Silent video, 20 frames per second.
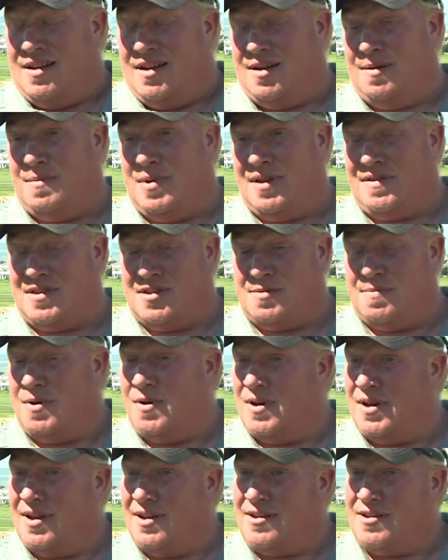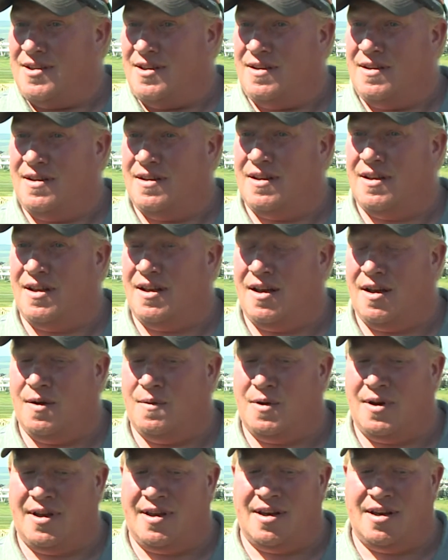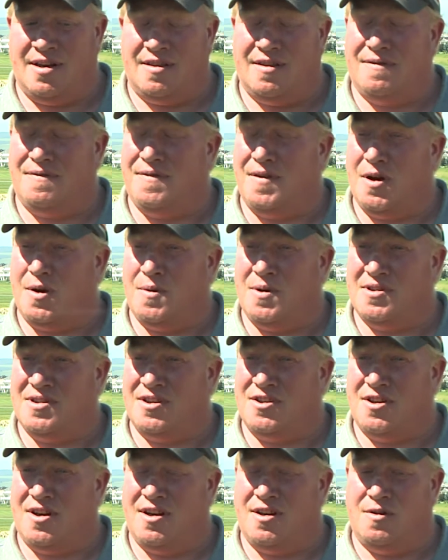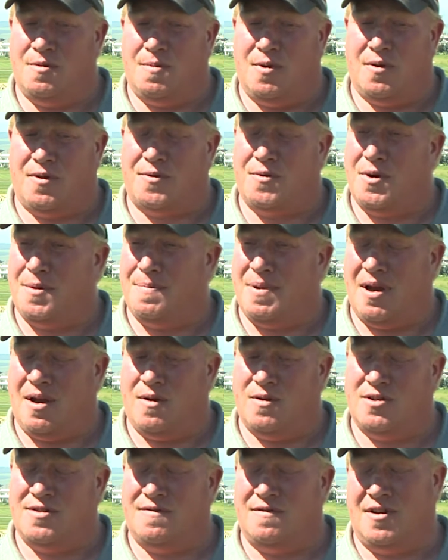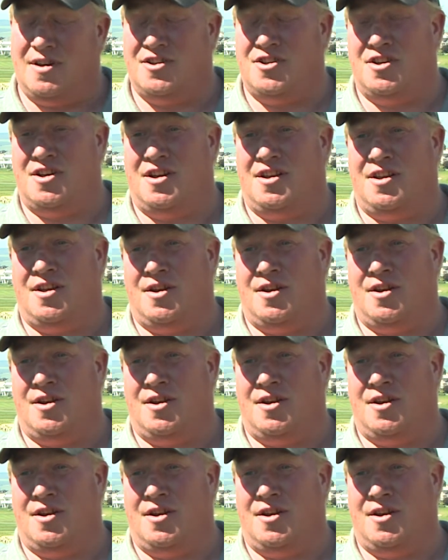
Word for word: A month is about it. Uh, when I get in the fairways, I try to do about three pounds of nitrogen a